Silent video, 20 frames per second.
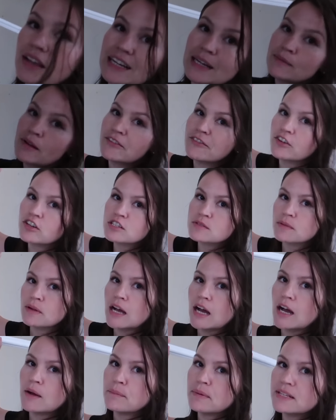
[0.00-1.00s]
I got my first
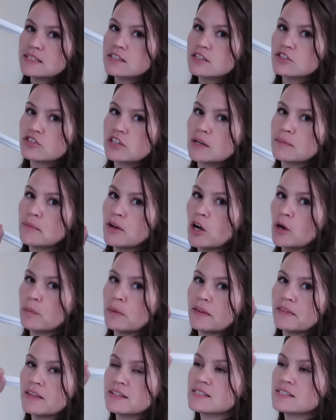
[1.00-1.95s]
uh, piece of trim open.